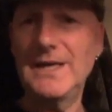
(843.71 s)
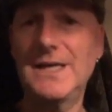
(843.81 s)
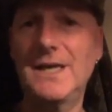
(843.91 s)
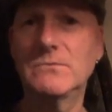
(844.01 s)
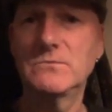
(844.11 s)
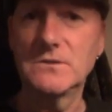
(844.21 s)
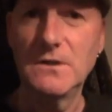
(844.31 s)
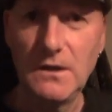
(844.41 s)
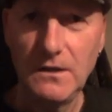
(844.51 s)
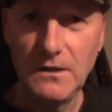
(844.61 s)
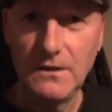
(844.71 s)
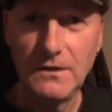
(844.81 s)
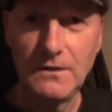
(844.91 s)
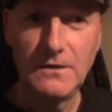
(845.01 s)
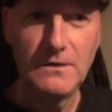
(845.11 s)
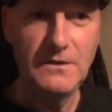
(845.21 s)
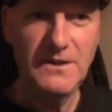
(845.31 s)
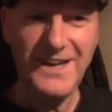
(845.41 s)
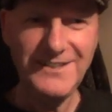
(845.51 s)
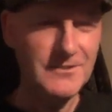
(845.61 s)
my account.
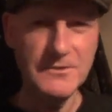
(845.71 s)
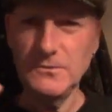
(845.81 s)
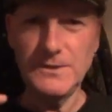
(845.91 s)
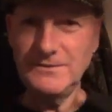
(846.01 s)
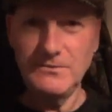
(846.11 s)
I don't know.